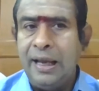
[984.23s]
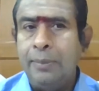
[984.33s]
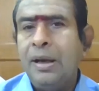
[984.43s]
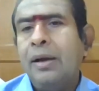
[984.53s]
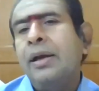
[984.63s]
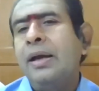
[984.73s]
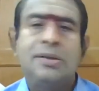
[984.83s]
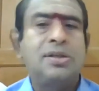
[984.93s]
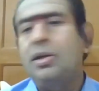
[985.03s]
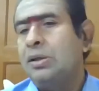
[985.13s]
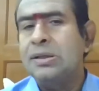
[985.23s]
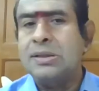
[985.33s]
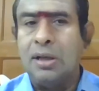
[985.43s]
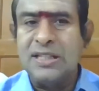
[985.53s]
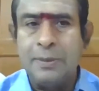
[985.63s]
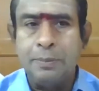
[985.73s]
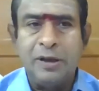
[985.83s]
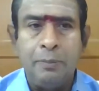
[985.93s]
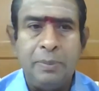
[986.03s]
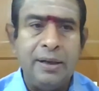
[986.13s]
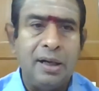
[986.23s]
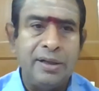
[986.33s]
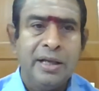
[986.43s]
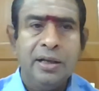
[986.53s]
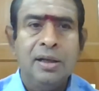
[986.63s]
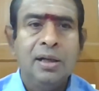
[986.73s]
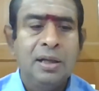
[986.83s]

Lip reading: I'm against this concept of by hearting.